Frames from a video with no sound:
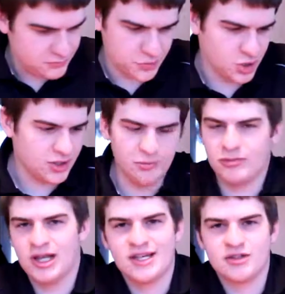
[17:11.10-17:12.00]
drink a
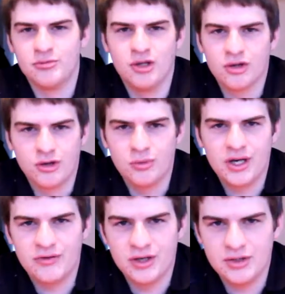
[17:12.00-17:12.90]
glass of milk or
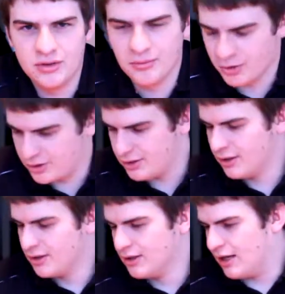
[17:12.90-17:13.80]
whatever I do in the morning.
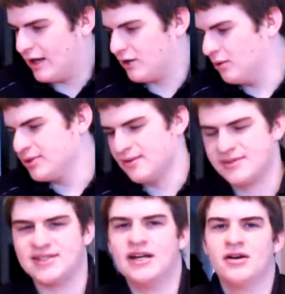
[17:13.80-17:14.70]
I go
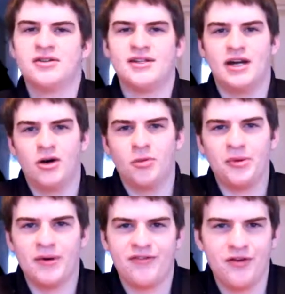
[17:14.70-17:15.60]
downstairs and I
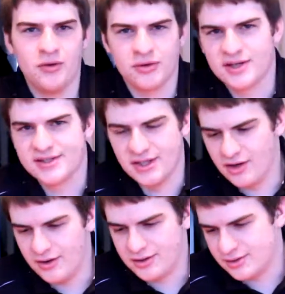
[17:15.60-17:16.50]
open my phone because, you
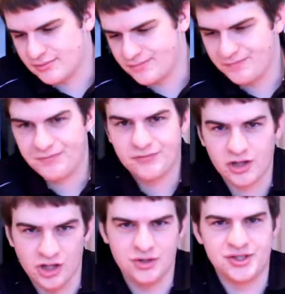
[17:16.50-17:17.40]
know, I just
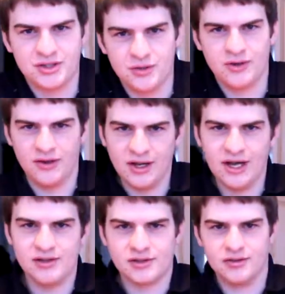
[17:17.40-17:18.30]
close it during the
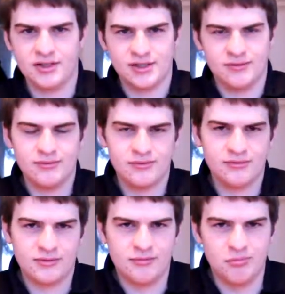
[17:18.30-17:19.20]
night so it doesn't
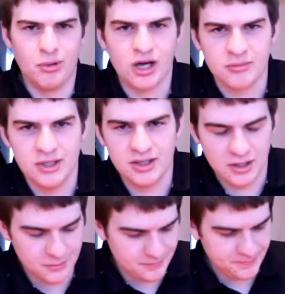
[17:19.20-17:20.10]
bug me, you
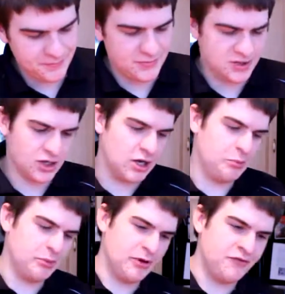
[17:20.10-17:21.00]
know. So I
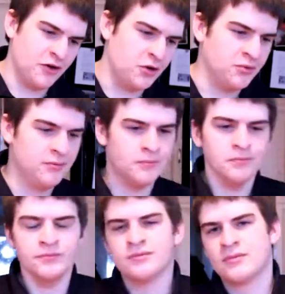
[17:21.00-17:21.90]
open my phone,
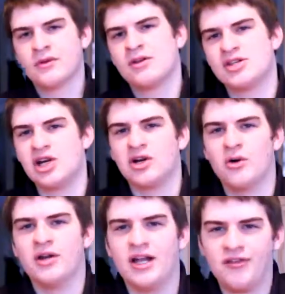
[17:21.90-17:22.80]
start
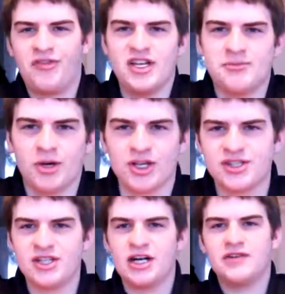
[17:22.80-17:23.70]
going on Facebook and
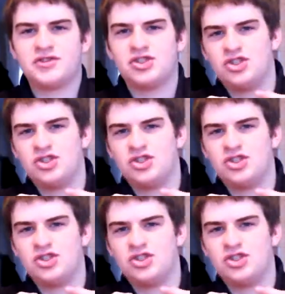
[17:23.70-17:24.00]
stuff,